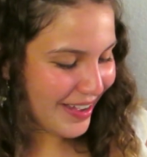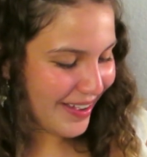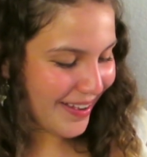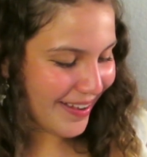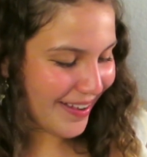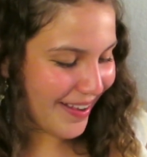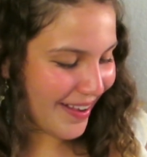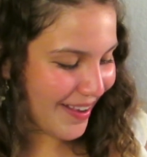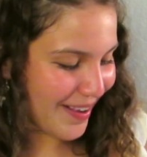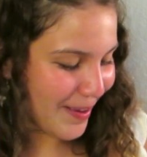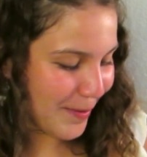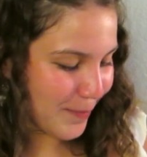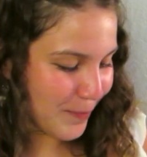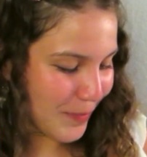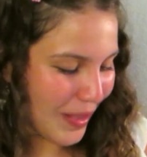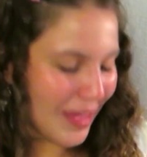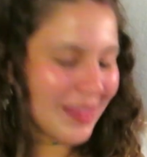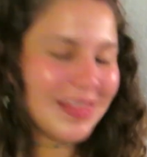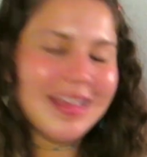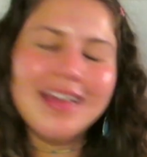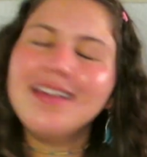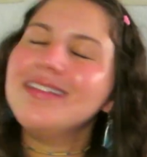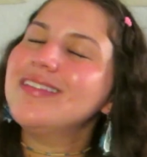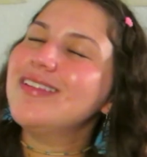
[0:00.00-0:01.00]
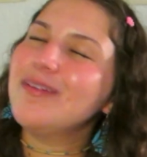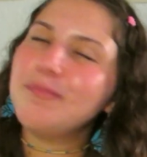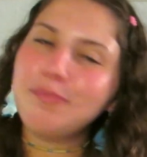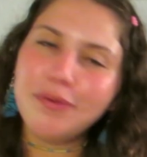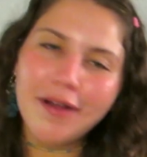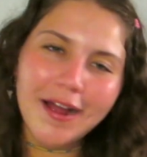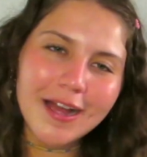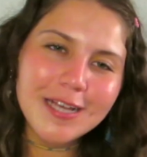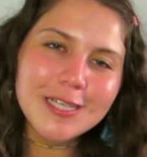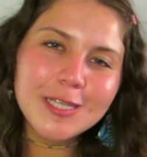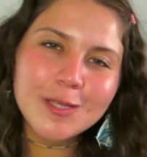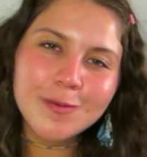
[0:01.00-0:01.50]
And they
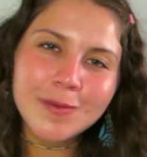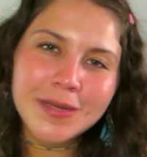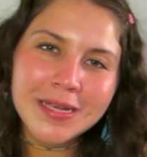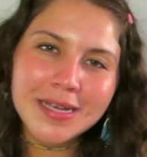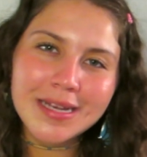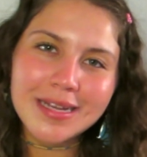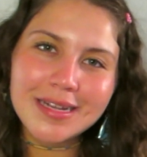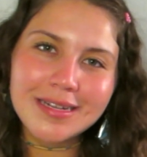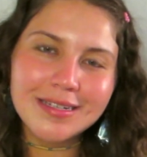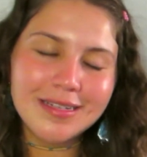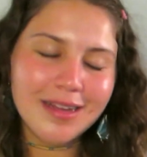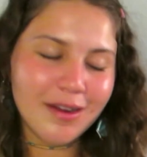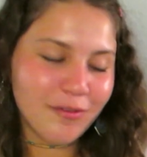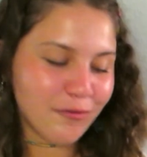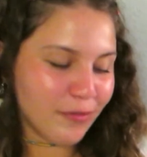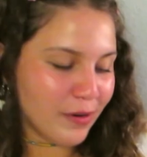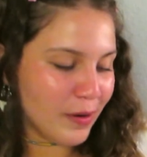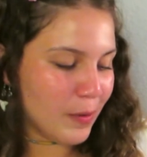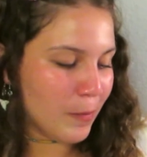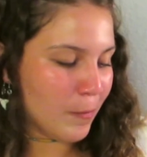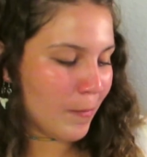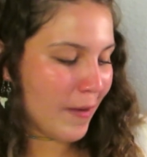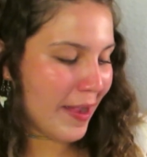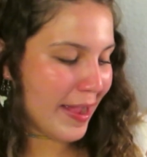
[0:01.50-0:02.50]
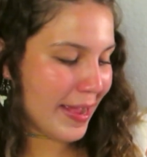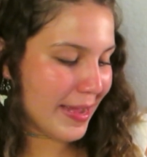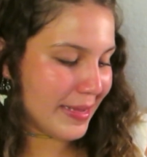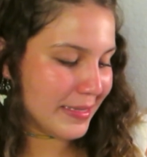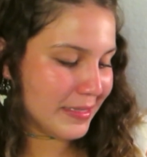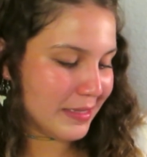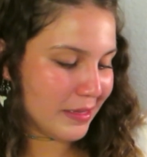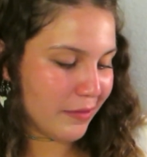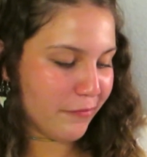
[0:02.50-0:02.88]
surprised me in different ways.